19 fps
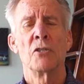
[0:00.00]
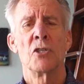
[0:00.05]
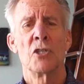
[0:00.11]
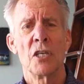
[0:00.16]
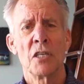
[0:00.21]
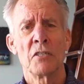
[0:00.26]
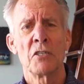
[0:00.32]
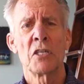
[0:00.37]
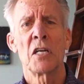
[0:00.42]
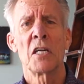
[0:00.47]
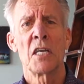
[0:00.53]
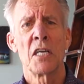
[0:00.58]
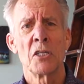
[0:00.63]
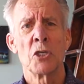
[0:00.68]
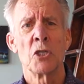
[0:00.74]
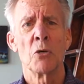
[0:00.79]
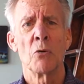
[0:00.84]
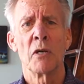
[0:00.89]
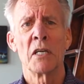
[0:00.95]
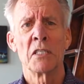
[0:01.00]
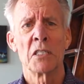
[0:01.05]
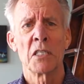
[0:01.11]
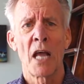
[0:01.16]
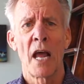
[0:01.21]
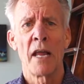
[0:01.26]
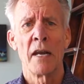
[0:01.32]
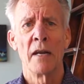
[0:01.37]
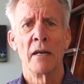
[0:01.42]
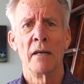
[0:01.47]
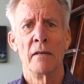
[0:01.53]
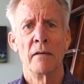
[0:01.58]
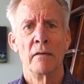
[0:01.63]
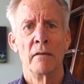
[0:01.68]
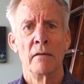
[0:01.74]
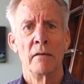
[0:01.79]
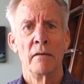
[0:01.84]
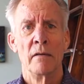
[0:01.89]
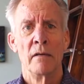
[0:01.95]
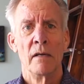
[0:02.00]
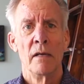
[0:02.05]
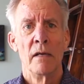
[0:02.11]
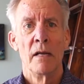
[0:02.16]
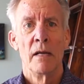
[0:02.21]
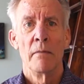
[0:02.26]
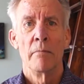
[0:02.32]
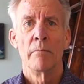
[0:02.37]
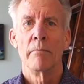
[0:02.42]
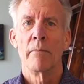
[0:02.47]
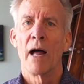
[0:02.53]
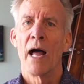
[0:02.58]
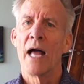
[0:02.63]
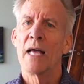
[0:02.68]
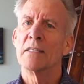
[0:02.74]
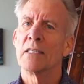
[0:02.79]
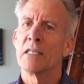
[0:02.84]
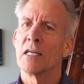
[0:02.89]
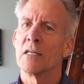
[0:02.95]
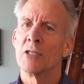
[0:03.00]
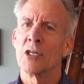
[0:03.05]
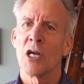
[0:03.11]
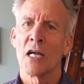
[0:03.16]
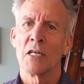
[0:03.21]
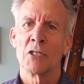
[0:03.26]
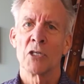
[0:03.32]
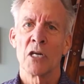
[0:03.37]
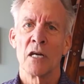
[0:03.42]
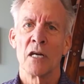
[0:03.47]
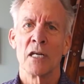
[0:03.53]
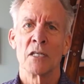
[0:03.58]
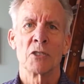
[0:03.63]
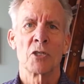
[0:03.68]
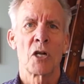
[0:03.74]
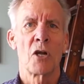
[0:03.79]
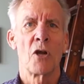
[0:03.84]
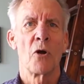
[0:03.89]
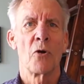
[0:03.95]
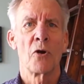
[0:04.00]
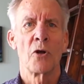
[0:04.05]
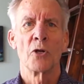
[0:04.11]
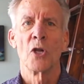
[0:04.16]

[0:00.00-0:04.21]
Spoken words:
just to get you excited. My suggestion is to go to